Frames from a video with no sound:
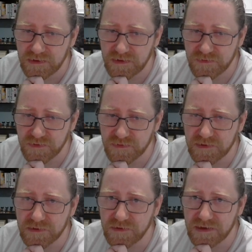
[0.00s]
just
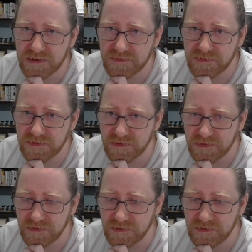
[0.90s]
look at
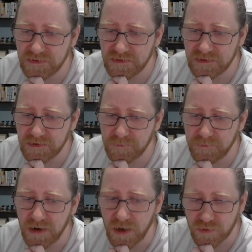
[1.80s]
the
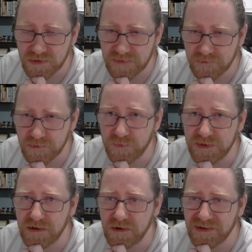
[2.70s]
power level
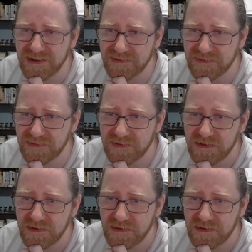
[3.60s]
we are at